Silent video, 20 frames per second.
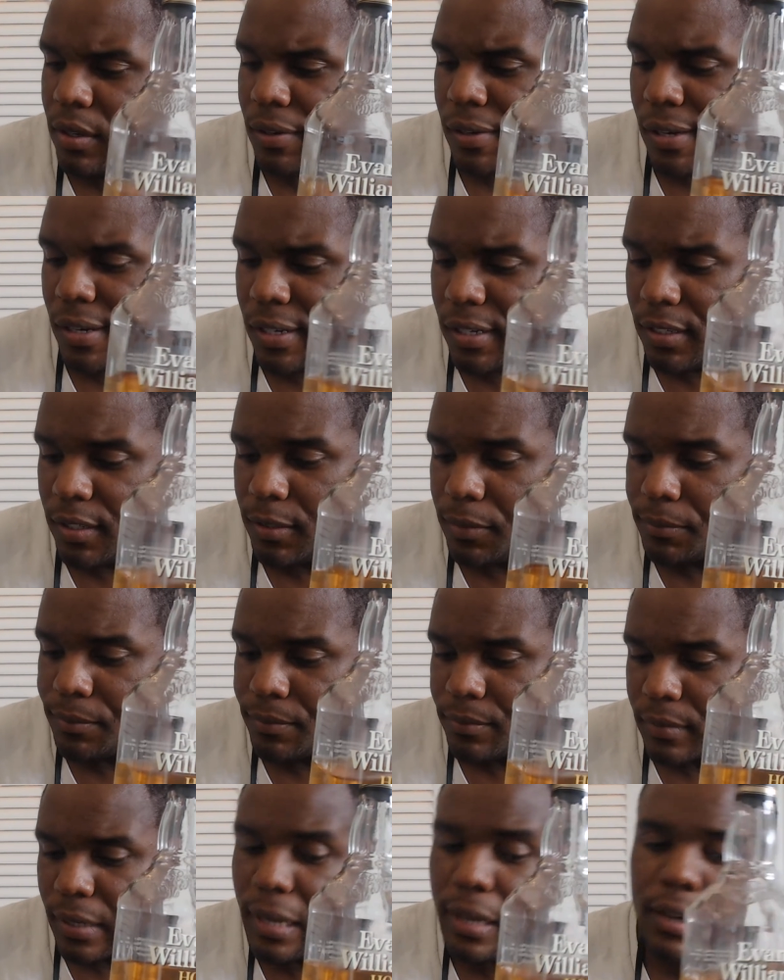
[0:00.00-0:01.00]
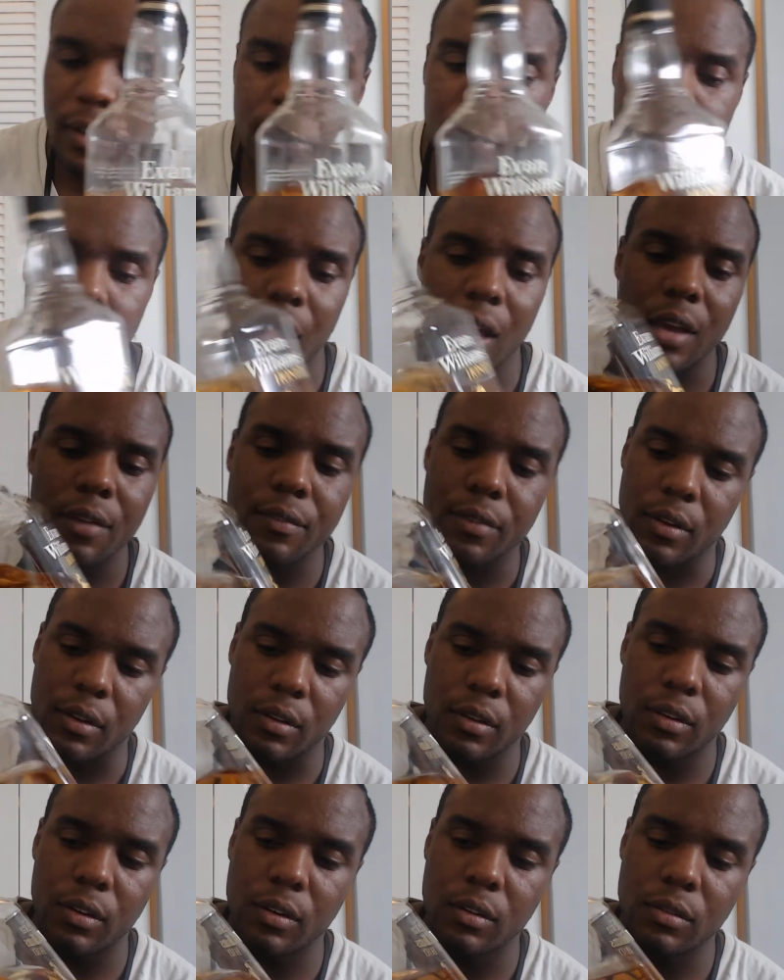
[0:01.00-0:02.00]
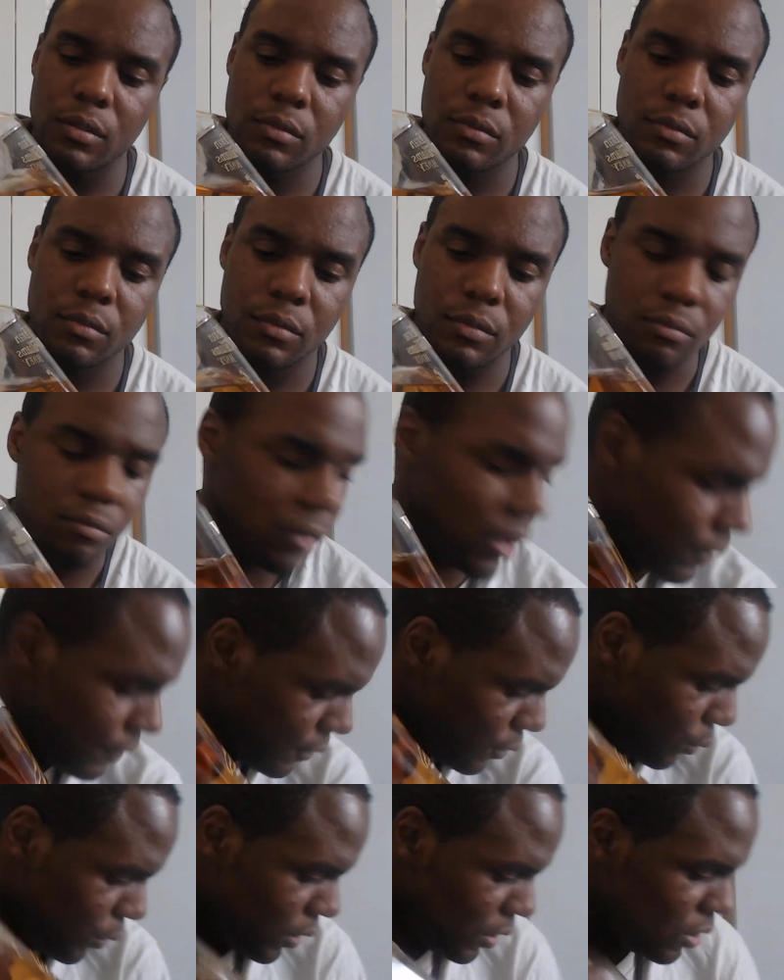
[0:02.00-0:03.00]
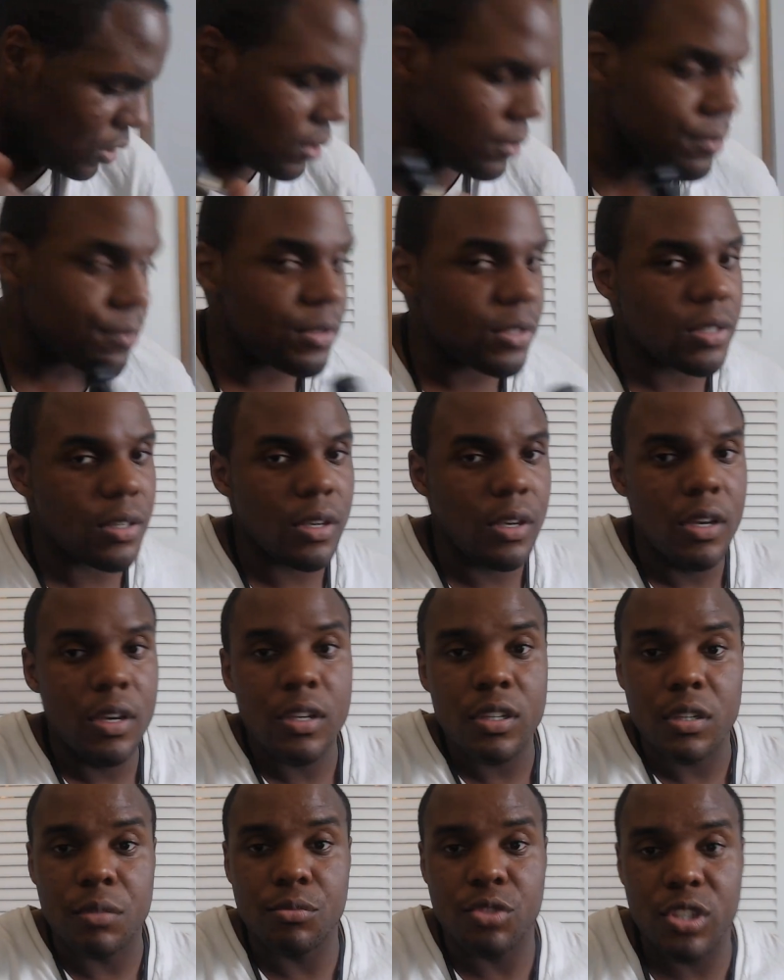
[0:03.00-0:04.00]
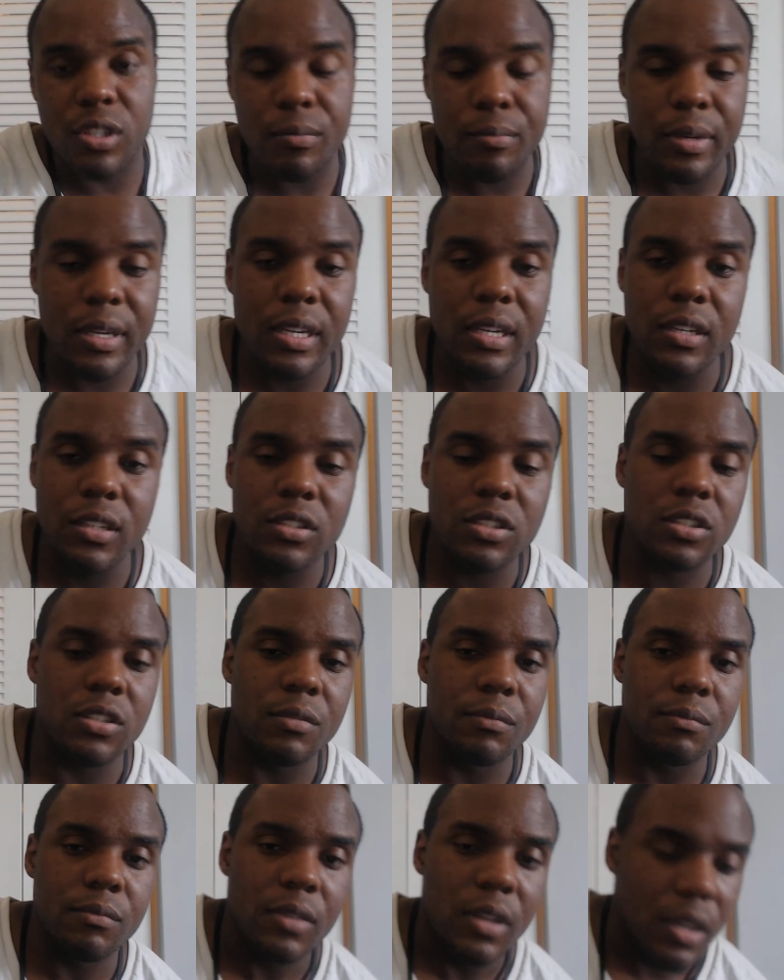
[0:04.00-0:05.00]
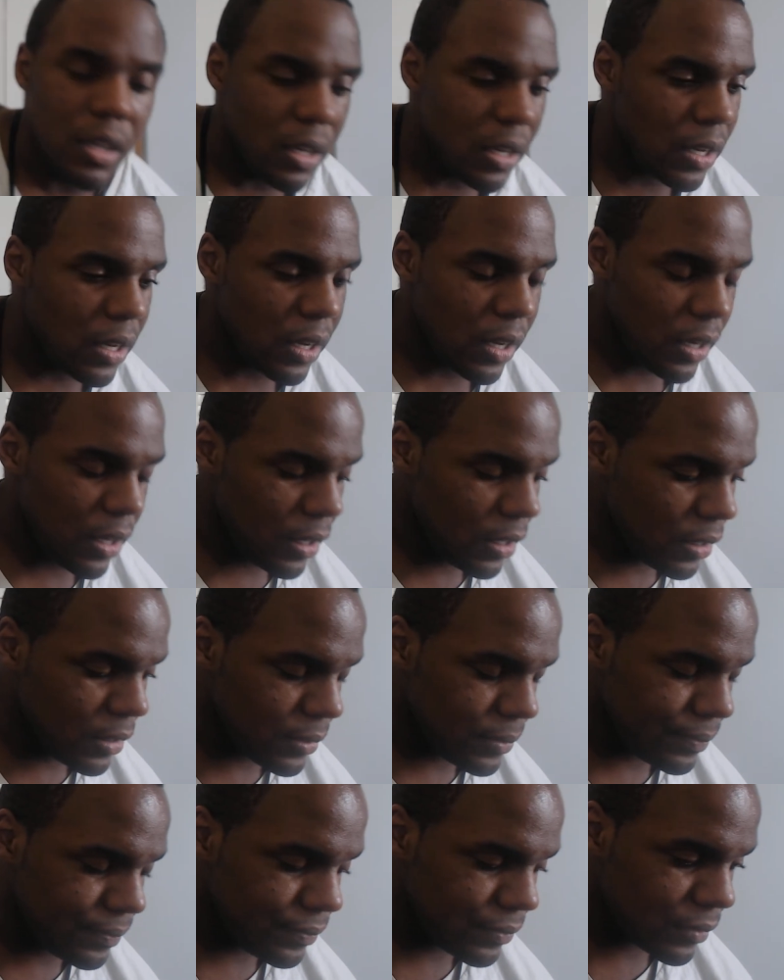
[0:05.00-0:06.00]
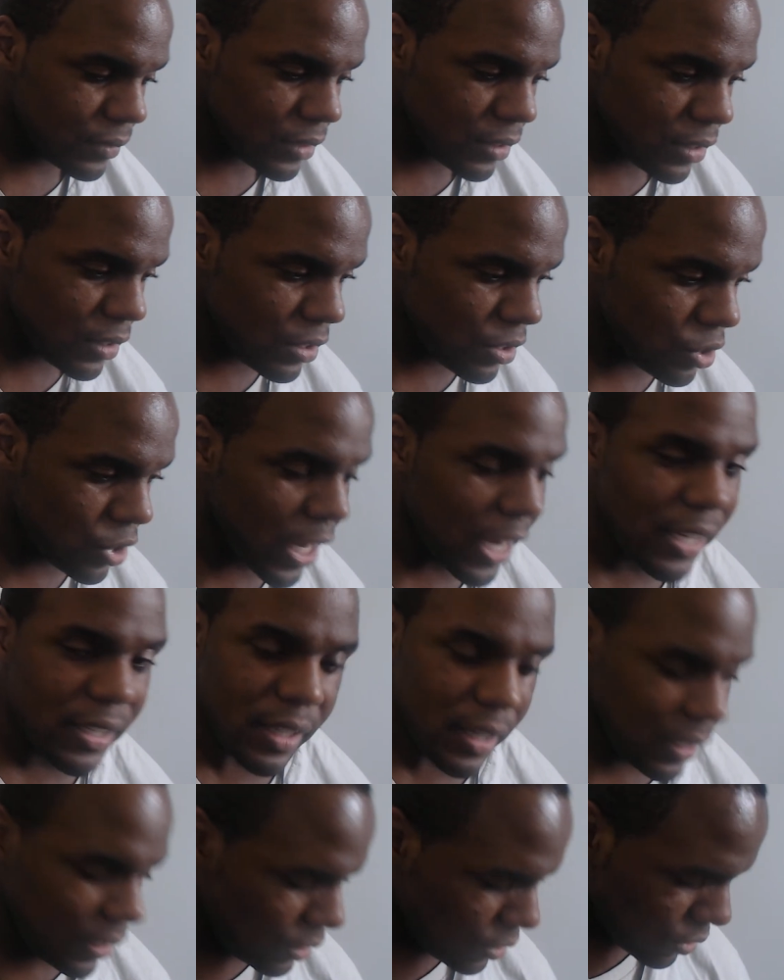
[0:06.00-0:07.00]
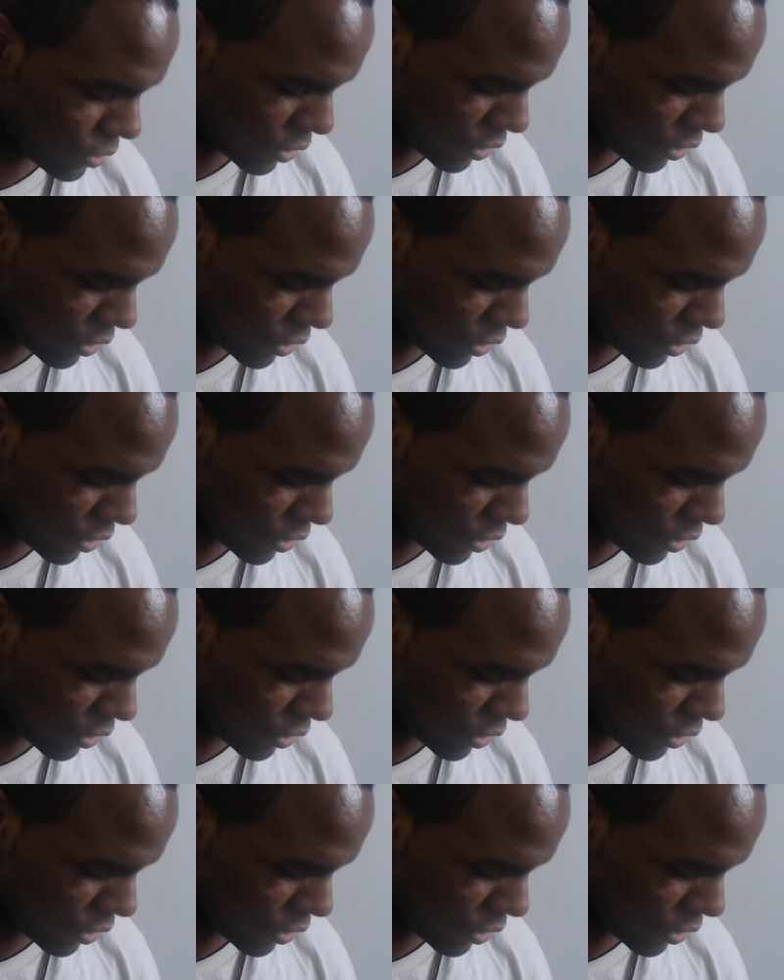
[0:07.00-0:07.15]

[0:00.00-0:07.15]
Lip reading: And there you have it. Evan Williams, some Jim Beam, and some um, Jack Daniels.